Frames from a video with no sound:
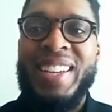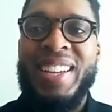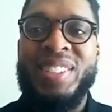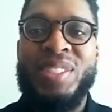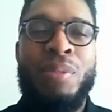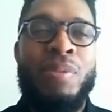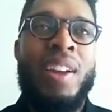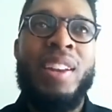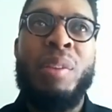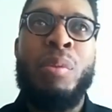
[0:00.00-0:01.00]
And so
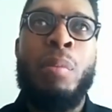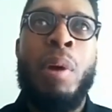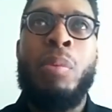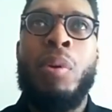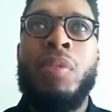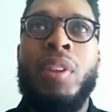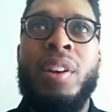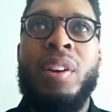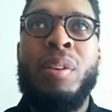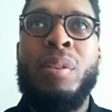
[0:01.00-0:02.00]
finally, with my
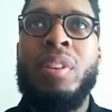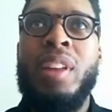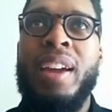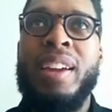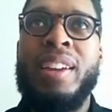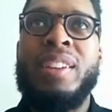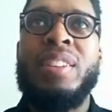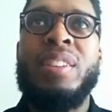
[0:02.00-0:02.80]
portfolio, like,